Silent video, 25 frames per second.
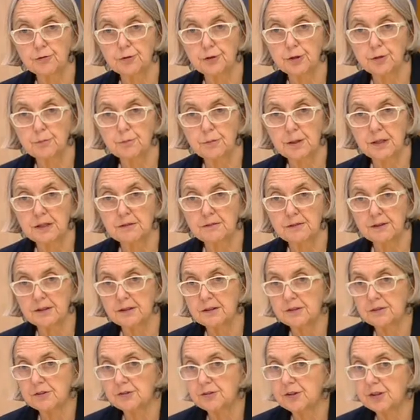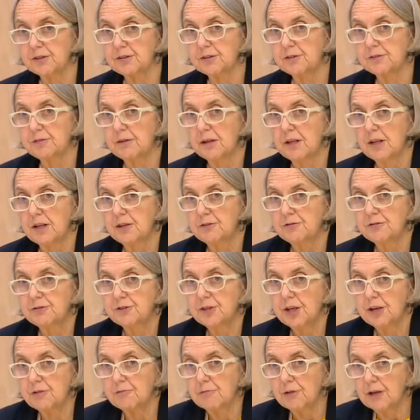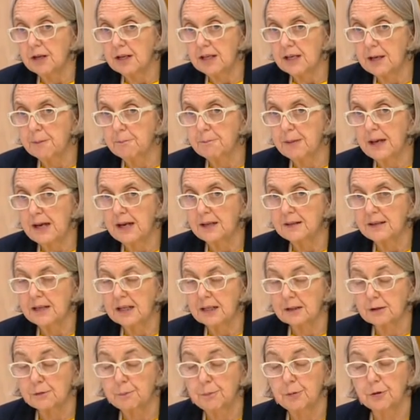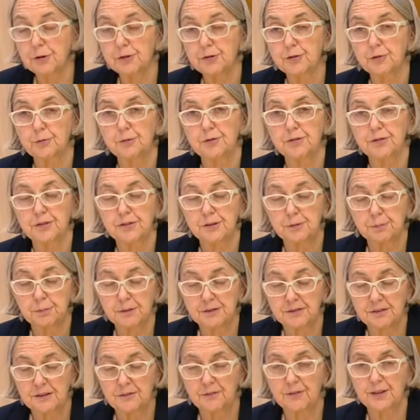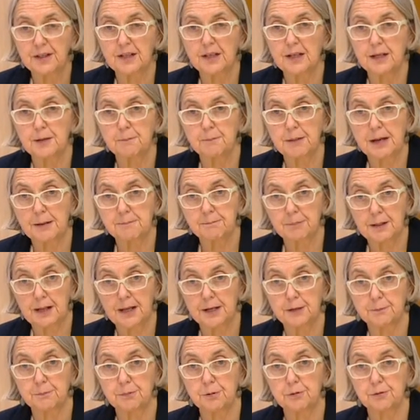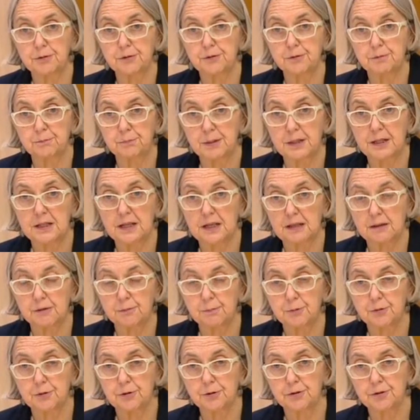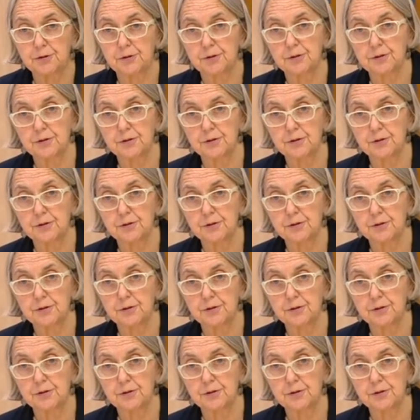do you mean that it's just generally about exports, or was it specifically about platypus being exported?